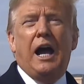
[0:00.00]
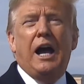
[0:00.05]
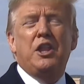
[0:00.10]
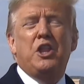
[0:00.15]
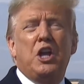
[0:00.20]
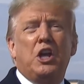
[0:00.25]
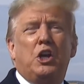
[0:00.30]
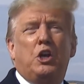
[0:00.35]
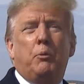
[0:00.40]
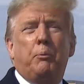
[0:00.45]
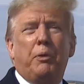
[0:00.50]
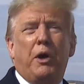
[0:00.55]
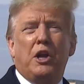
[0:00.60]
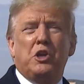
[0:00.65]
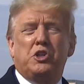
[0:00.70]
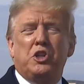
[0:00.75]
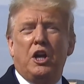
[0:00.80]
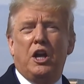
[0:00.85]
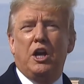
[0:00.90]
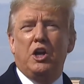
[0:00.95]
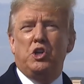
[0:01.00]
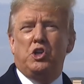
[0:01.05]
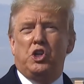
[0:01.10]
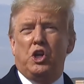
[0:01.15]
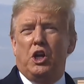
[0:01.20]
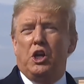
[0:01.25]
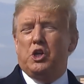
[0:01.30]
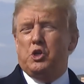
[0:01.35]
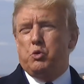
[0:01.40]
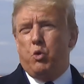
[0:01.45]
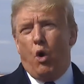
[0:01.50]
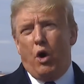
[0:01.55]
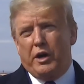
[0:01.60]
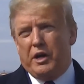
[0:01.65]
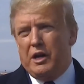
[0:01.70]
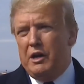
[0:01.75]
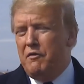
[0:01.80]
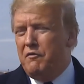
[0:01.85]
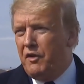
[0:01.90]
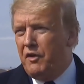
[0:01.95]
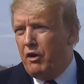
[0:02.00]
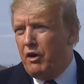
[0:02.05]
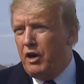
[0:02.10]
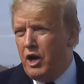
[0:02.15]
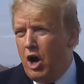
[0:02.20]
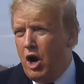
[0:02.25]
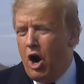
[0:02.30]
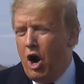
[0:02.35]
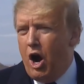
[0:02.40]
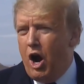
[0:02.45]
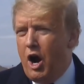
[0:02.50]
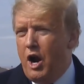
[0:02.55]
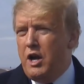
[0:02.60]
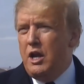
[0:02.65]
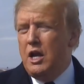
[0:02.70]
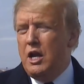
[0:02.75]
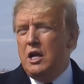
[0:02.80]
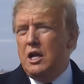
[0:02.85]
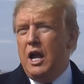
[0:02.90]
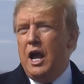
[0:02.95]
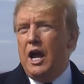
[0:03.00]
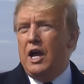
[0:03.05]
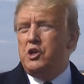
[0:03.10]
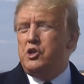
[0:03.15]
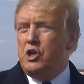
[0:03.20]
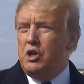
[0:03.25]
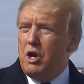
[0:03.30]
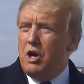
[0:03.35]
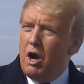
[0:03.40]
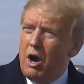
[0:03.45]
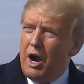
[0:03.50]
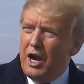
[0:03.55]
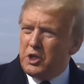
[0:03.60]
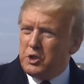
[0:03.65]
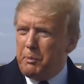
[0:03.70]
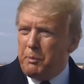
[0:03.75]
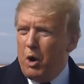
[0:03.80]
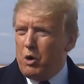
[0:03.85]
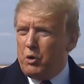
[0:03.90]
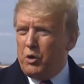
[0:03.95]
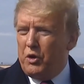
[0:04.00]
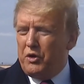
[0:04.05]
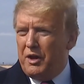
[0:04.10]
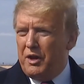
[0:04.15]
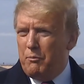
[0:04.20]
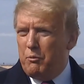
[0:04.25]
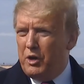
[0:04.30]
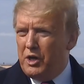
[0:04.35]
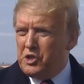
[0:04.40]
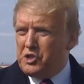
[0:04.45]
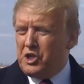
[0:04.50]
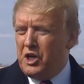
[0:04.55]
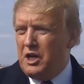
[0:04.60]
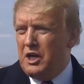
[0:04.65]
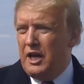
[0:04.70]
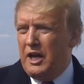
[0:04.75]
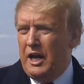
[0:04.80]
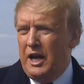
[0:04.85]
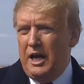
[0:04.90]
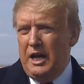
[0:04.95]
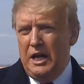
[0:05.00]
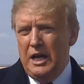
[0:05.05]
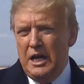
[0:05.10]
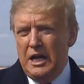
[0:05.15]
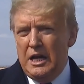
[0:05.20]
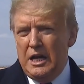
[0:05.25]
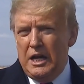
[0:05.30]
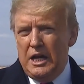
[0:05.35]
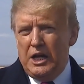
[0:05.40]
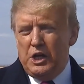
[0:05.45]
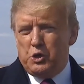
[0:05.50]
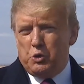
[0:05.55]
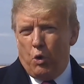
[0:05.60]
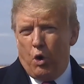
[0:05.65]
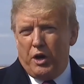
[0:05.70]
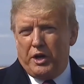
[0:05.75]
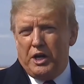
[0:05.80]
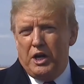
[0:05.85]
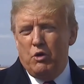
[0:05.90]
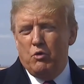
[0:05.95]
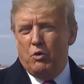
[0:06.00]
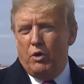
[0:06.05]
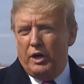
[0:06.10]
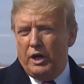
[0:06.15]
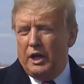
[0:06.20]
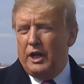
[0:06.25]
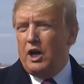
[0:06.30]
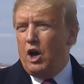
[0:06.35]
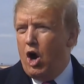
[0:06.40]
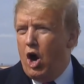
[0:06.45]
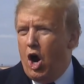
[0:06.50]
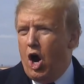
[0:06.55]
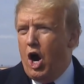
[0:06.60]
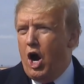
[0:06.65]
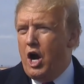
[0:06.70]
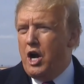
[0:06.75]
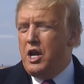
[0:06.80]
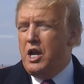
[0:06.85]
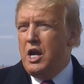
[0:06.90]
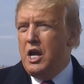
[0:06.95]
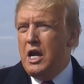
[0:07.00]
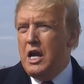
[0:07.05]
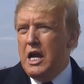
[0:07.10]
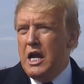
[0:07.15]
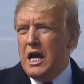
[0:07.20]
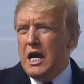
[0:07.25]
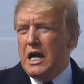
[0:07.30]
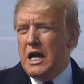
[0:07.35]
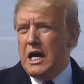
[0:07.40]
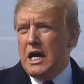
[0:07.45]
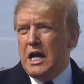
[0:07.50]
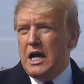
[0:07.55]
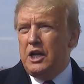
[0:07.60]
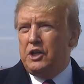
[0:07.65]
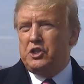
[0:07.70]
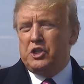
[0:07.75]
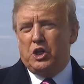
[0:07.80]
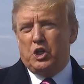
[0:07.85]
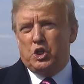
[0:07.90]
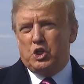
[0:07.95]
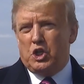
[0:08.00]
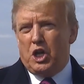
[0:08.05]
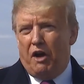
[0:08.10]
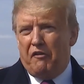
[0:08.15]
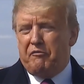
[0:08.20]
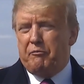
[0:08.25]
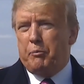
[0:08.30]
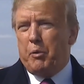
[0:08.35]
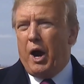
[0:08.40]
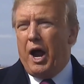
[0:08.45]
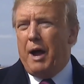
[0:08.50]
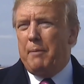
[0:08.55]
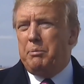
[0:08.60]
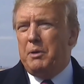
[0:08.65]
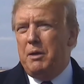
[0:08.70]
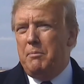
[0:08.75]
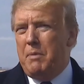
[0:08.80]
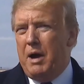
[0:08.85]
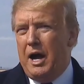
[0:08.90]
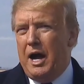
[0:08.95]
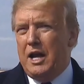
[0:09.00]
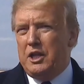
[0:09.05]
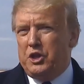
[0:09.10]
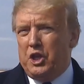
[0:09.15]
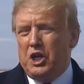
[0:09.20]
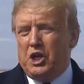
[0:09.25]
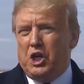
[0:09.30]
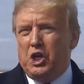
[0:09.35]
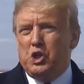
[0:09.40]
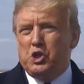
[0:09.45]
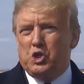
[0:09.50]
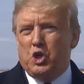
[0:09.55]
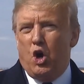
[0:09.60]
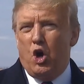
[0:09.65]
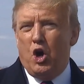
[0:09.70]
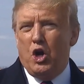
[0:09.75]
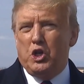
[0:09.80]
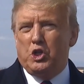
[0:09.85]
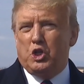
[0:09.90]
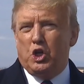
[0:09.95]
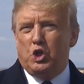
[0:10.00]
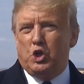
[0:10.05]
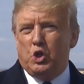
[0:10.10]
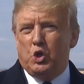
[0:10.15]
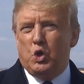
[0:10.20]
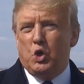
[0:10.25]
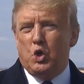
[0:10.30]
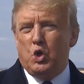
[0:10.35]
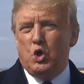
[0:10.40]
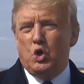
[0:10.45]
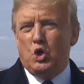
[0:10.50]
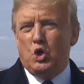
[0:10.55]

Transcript: I think President Xi is working very hard. As you know, I spoke with him recently. He's working really hard. It's a tough problem. I think he's going to do...